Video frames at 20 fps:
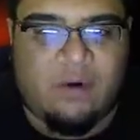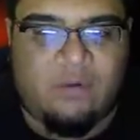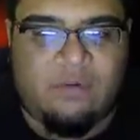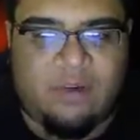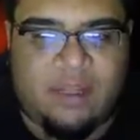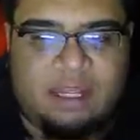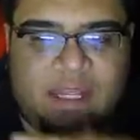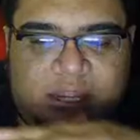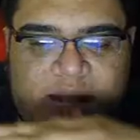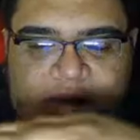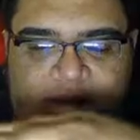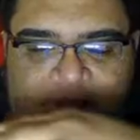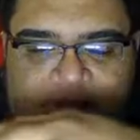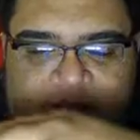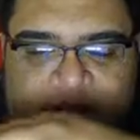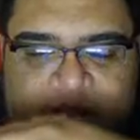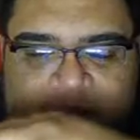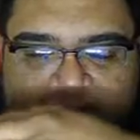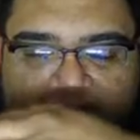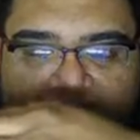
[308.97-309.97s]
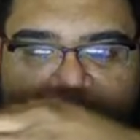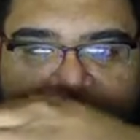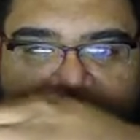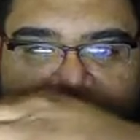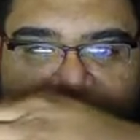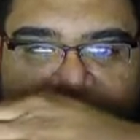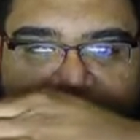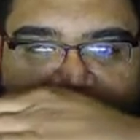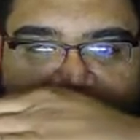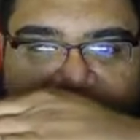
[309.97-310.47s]
And over the years it
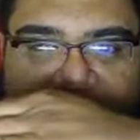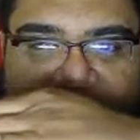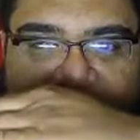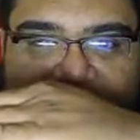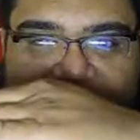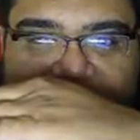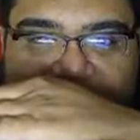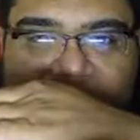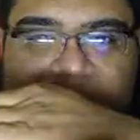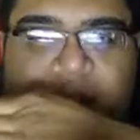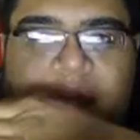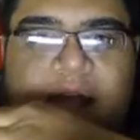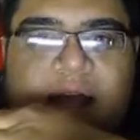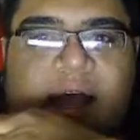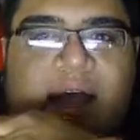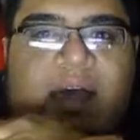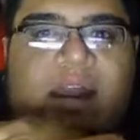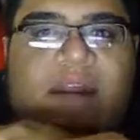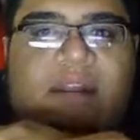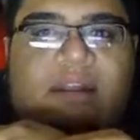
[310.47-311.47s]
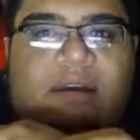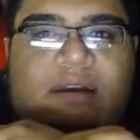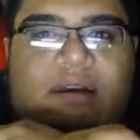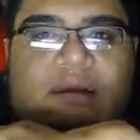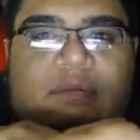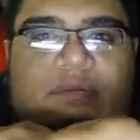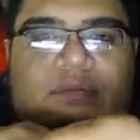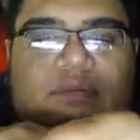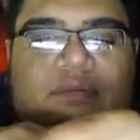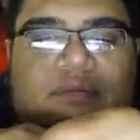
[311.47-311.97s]
slowly surfaced out of the
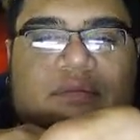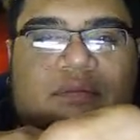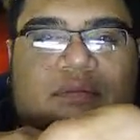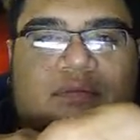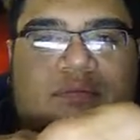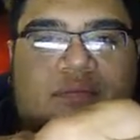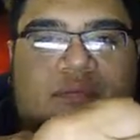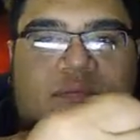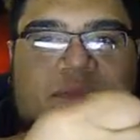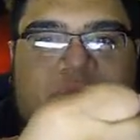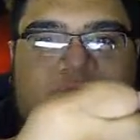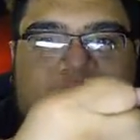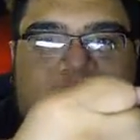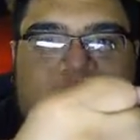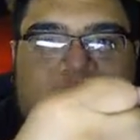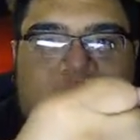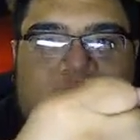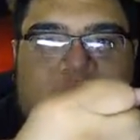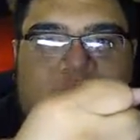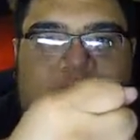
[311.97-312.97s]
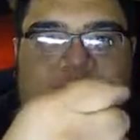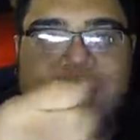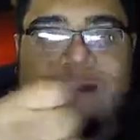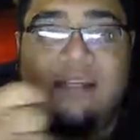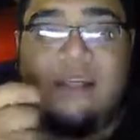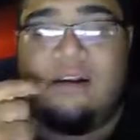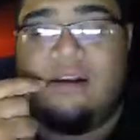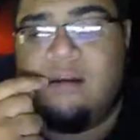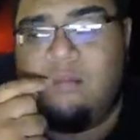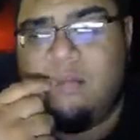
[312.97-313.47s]
gum
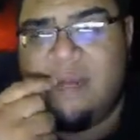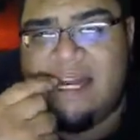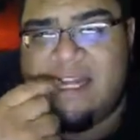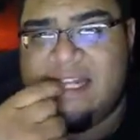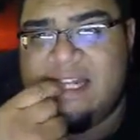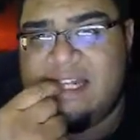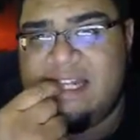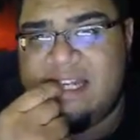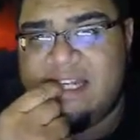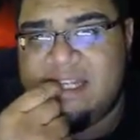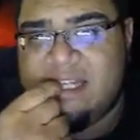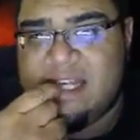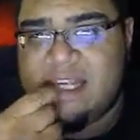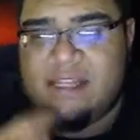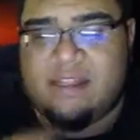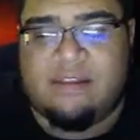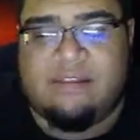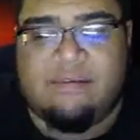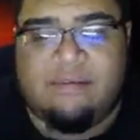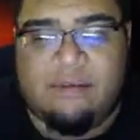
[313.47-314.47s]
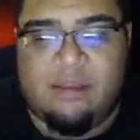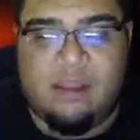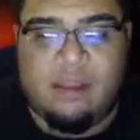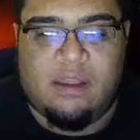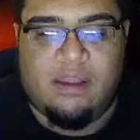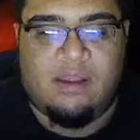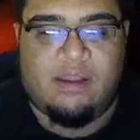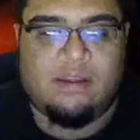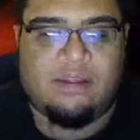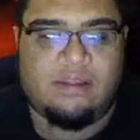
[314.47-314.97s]
and is now compacting these teeth.
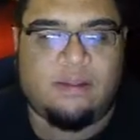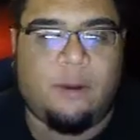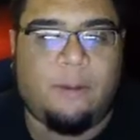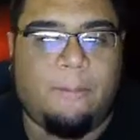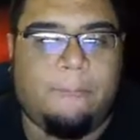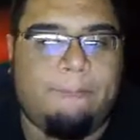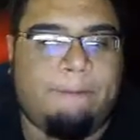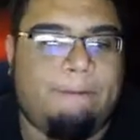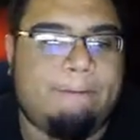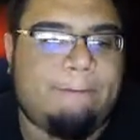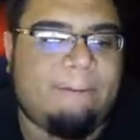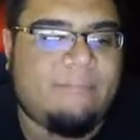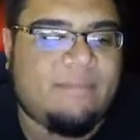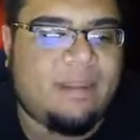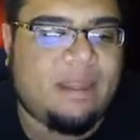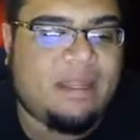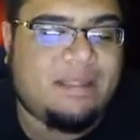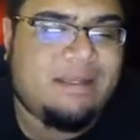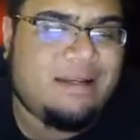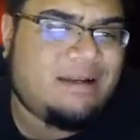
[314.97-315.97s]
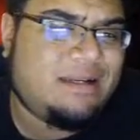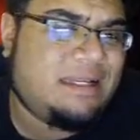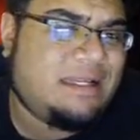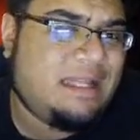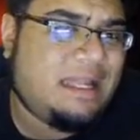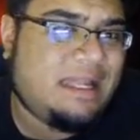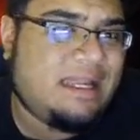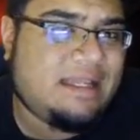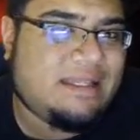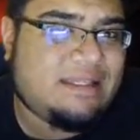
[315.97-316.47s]
So, I
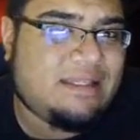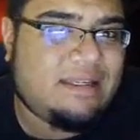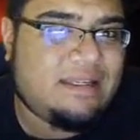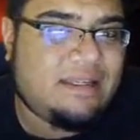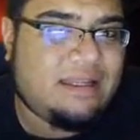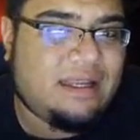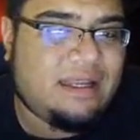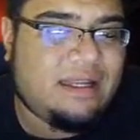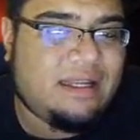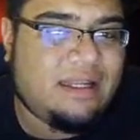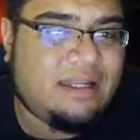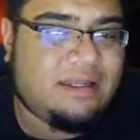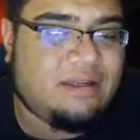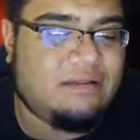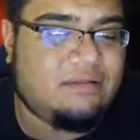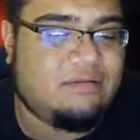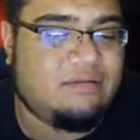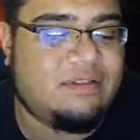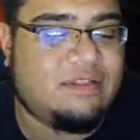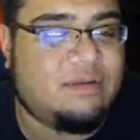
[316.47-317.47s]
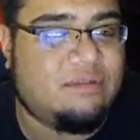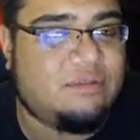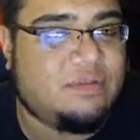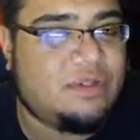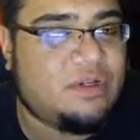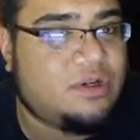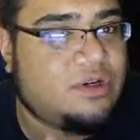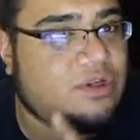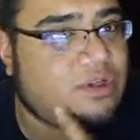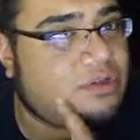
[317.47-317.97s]
technically I guess I need
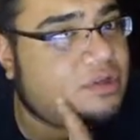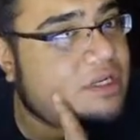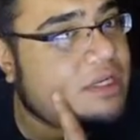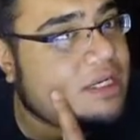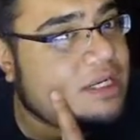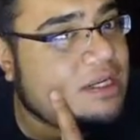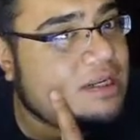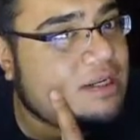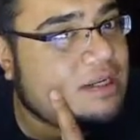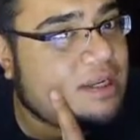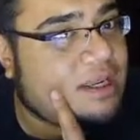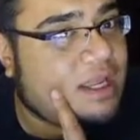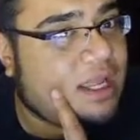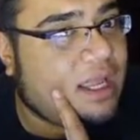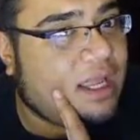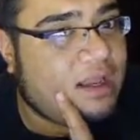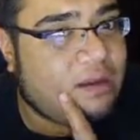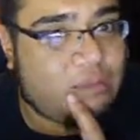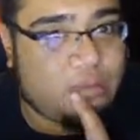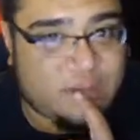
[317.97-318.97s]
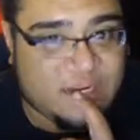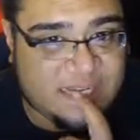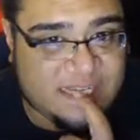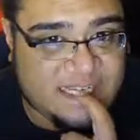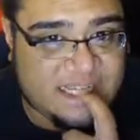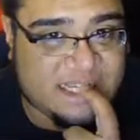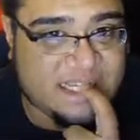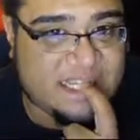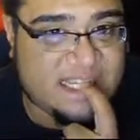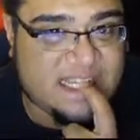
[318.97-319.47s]
some surgery and
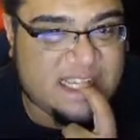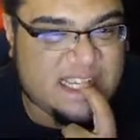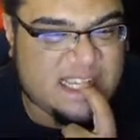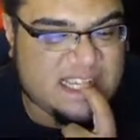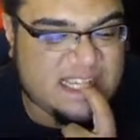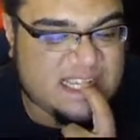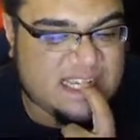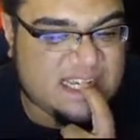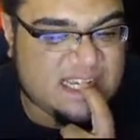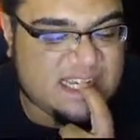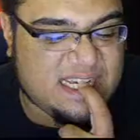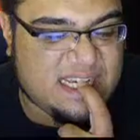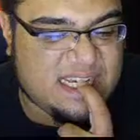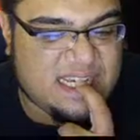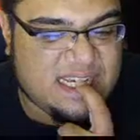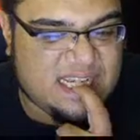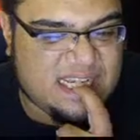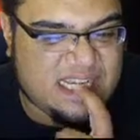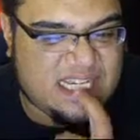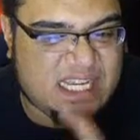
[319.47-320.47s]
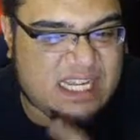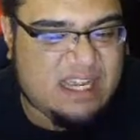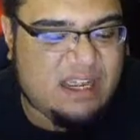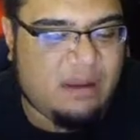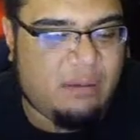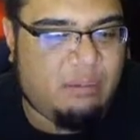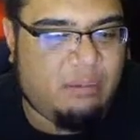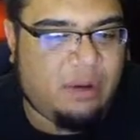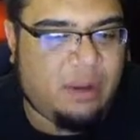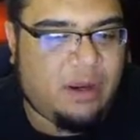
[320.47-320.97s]
braces.
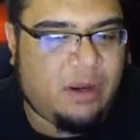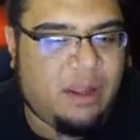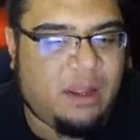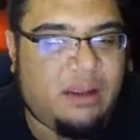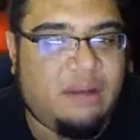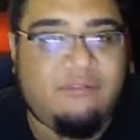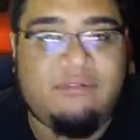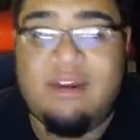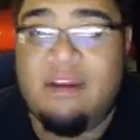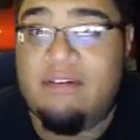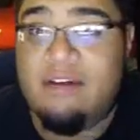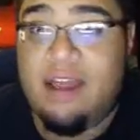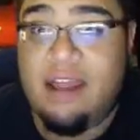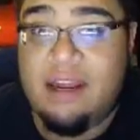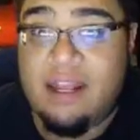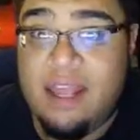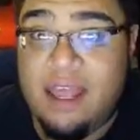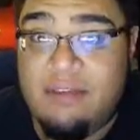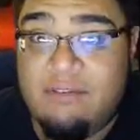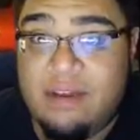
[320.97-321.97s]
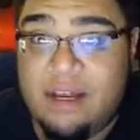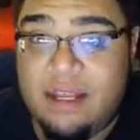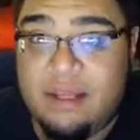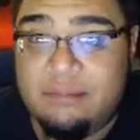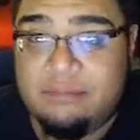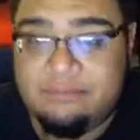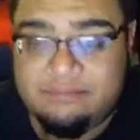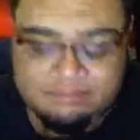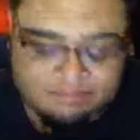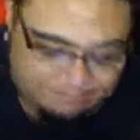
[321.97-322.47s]
But uh, I've never had a
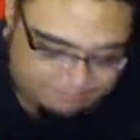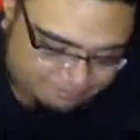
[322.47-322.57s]
cavity.